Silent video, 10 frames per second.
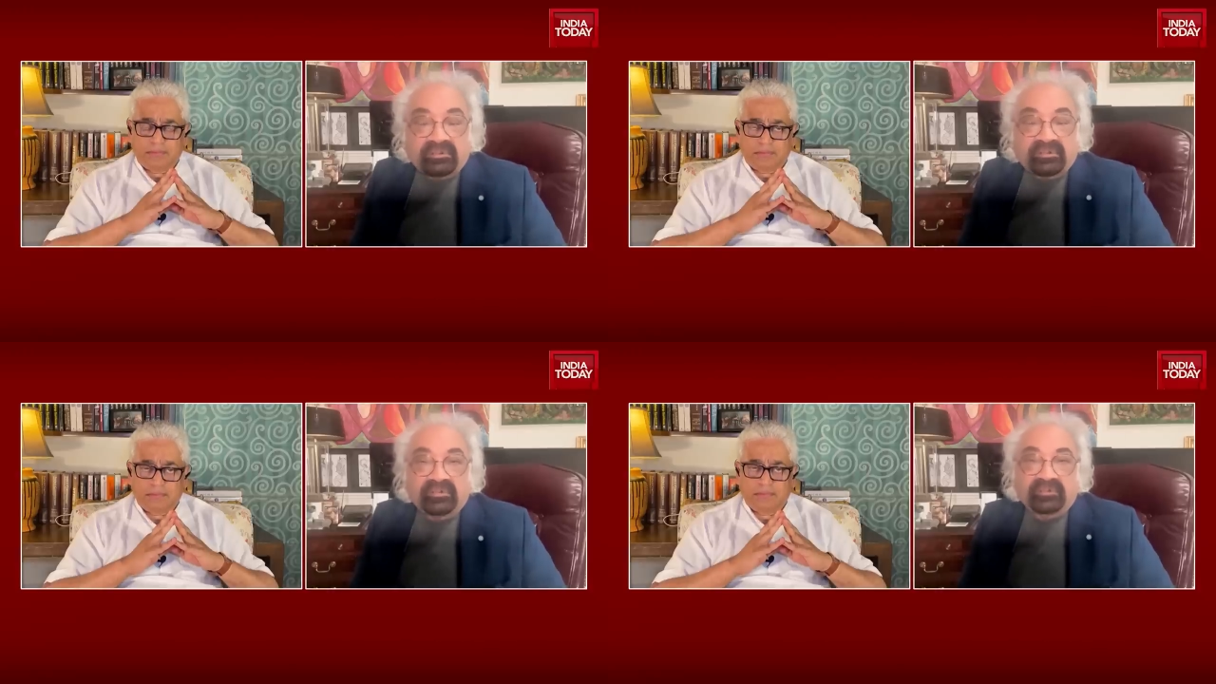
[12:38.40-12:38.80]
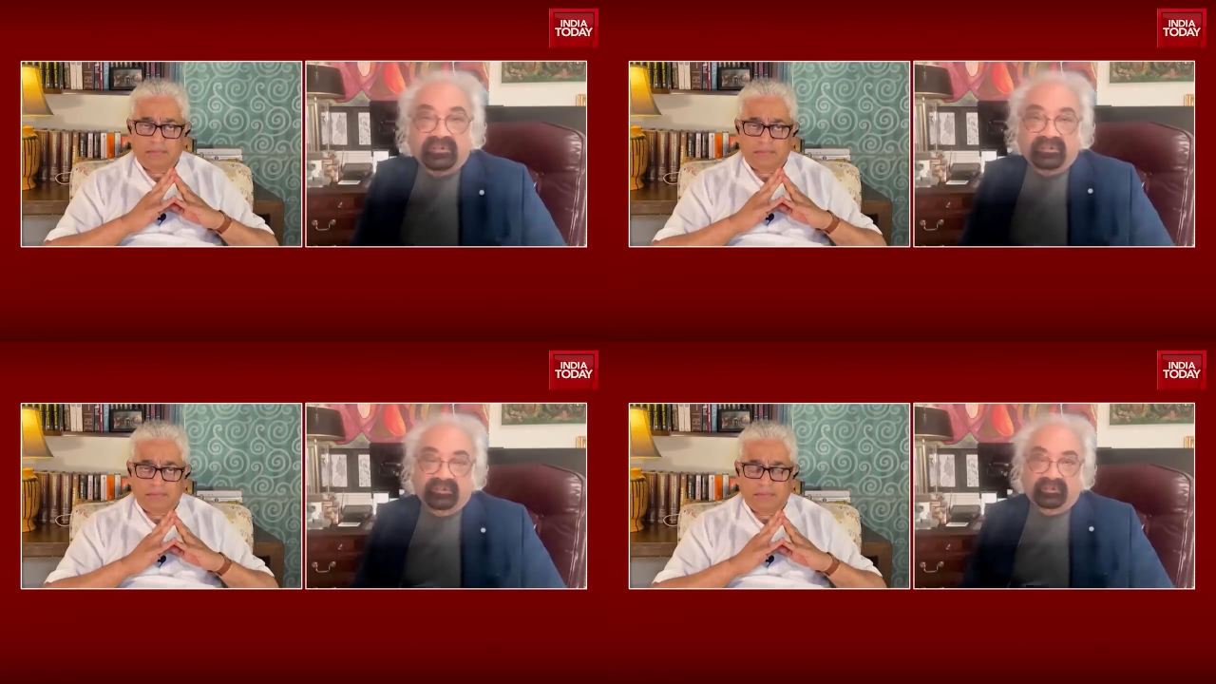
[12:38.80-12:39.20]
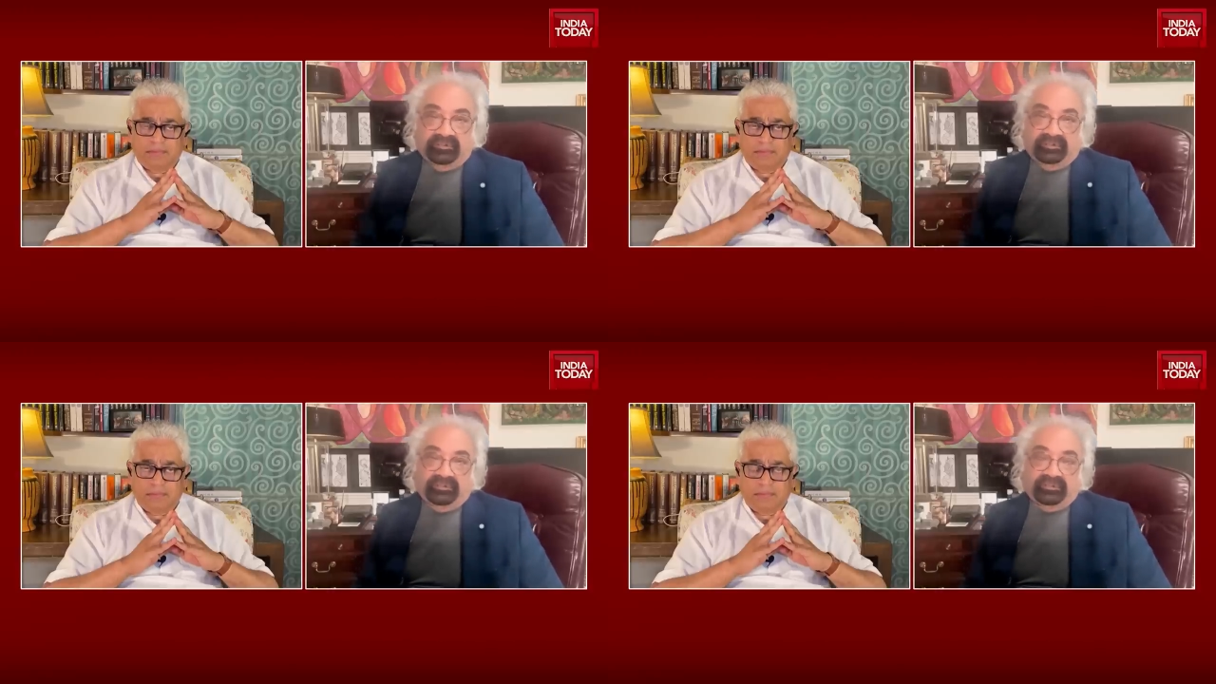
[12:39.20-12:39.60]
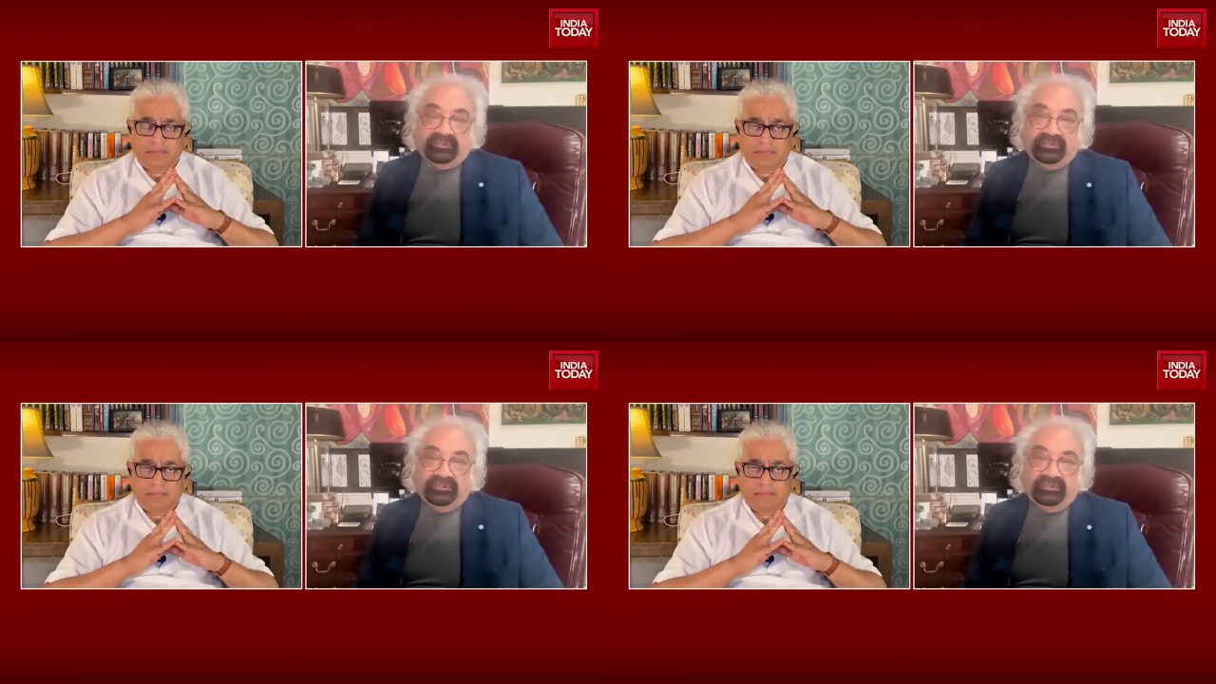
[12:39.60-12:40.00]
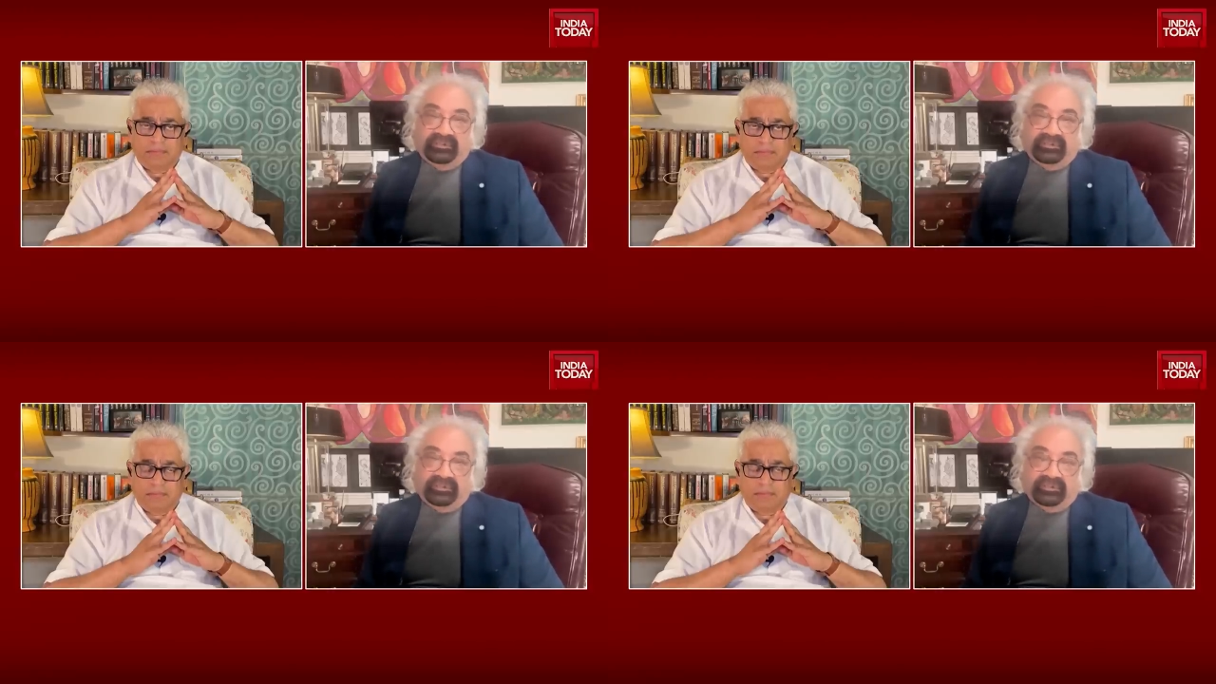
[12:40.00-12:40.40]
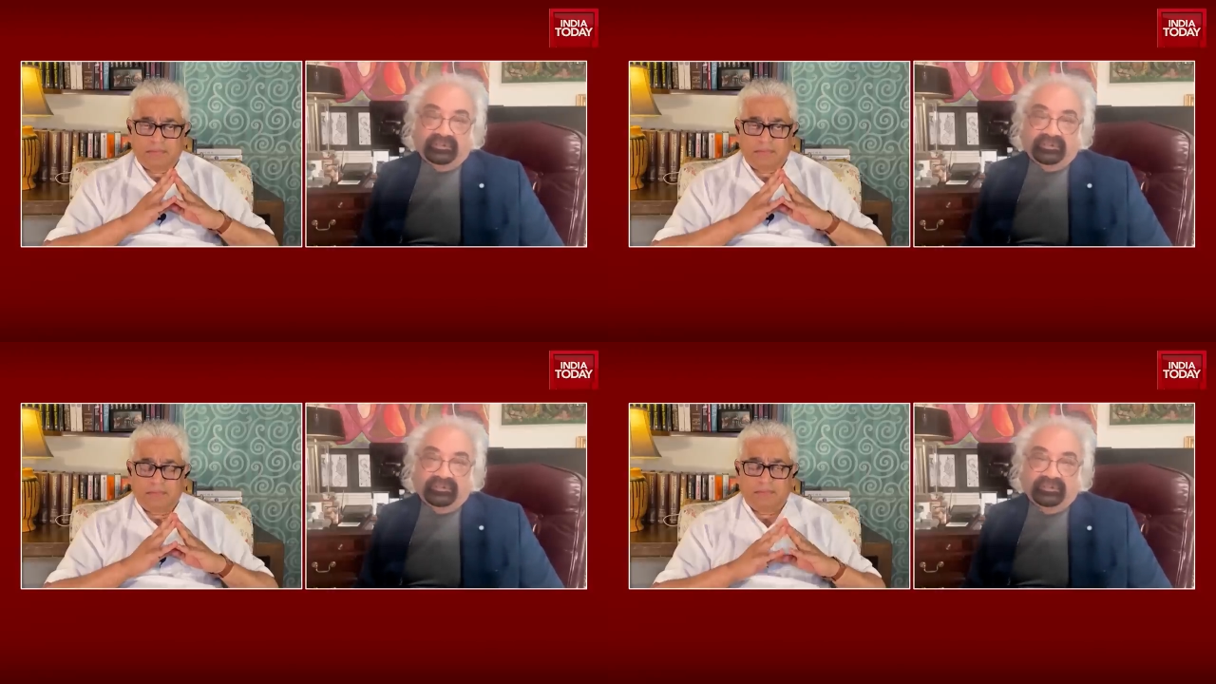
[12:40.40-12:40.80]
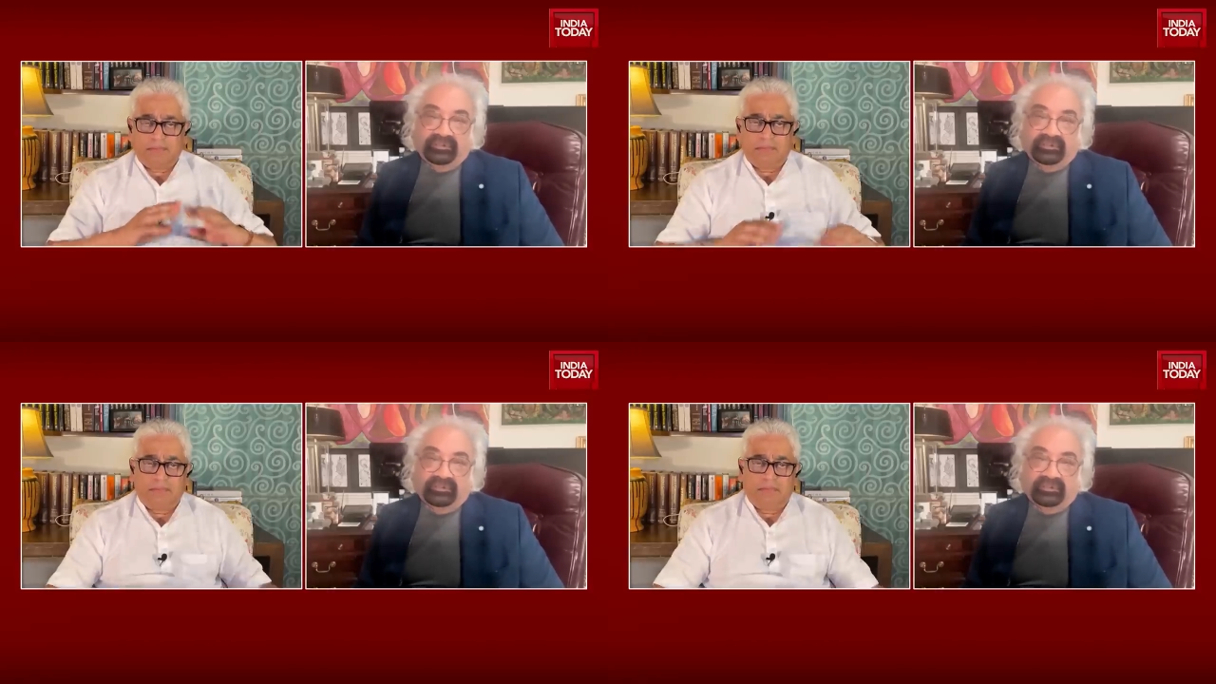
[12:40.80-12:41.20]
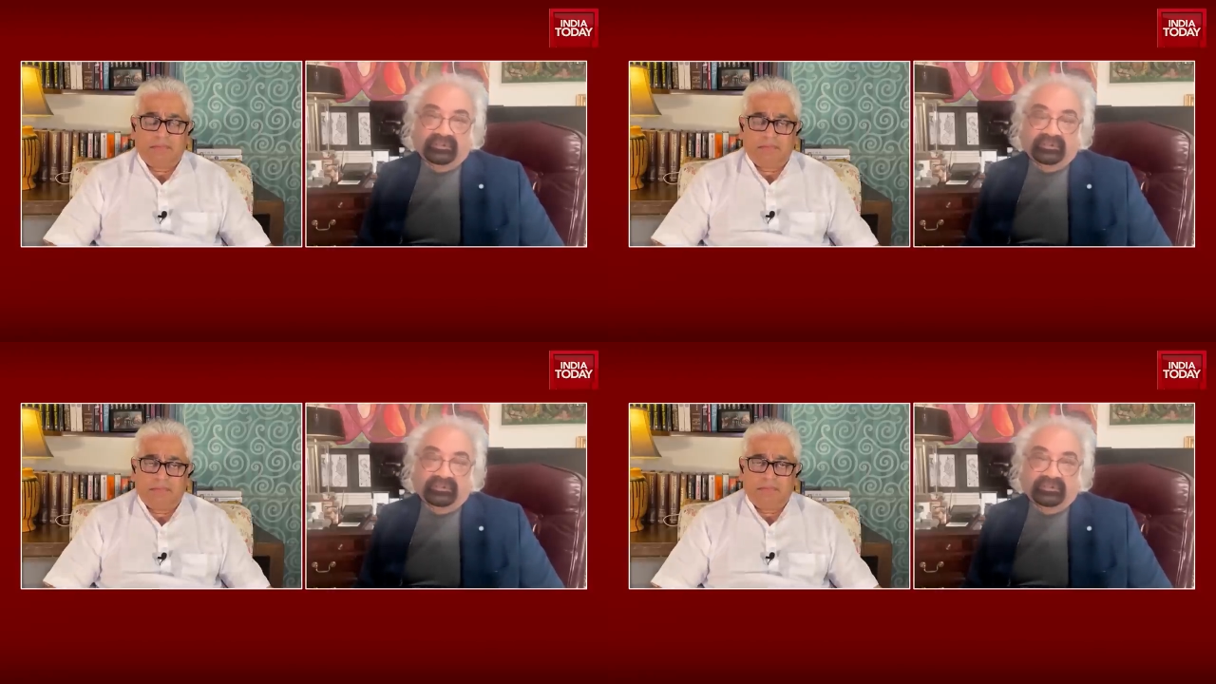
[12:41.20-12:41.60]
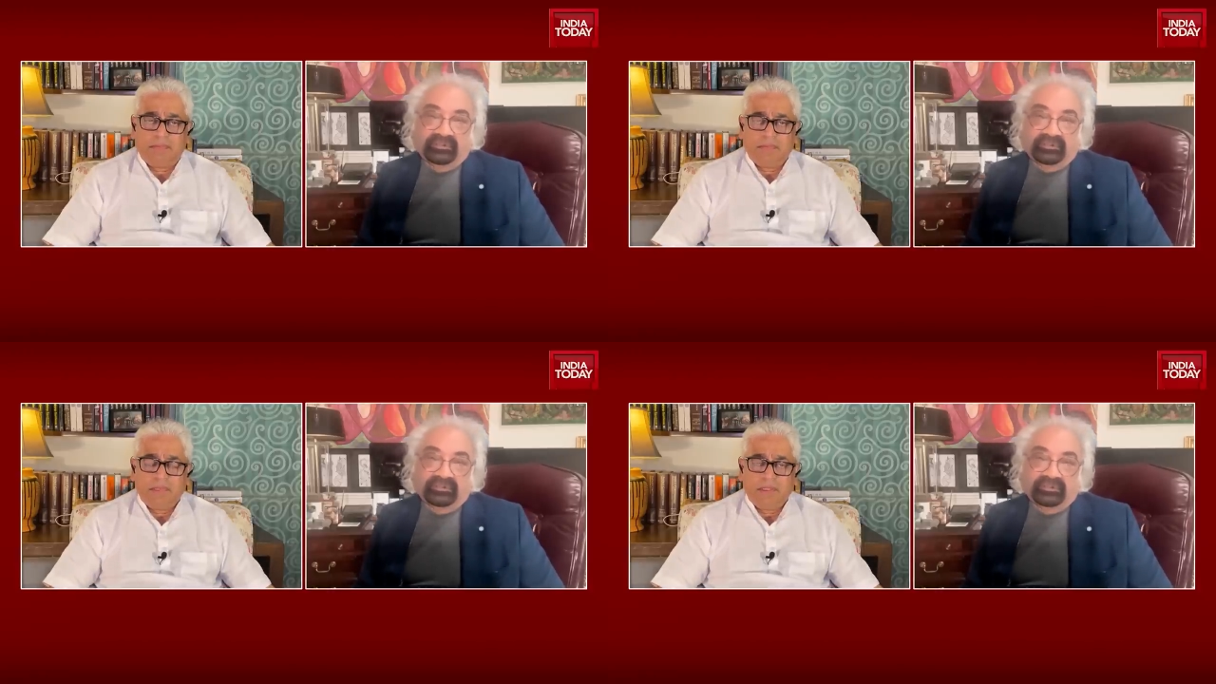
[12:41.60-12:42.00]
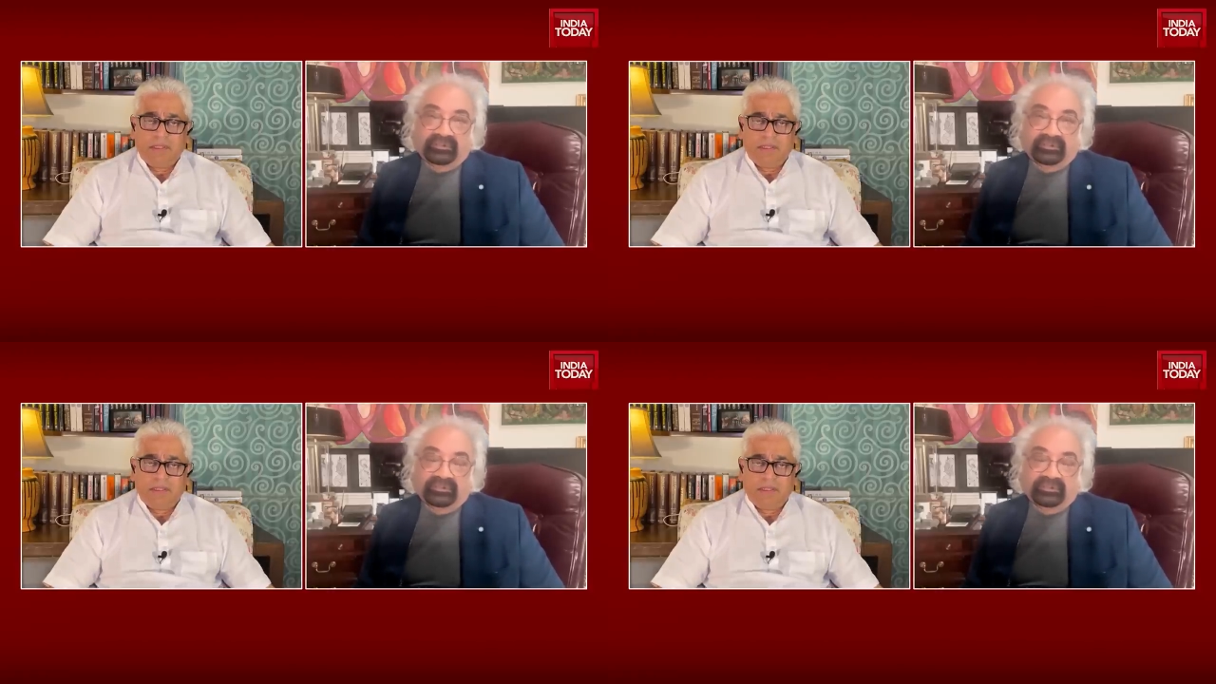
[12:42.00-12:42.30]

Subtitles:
No one is speaking in this clip.